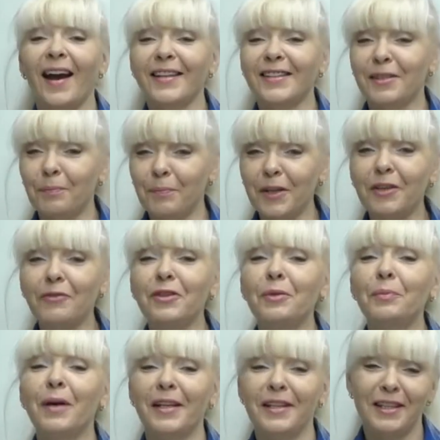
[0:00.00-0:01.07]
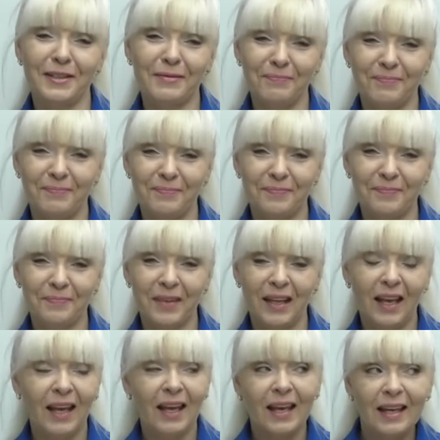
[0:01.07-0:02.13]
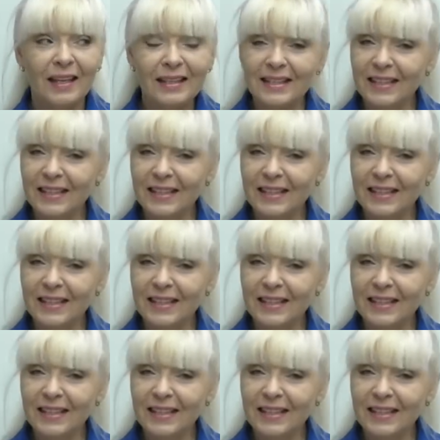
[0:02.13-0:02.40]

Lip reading: Attention now! Do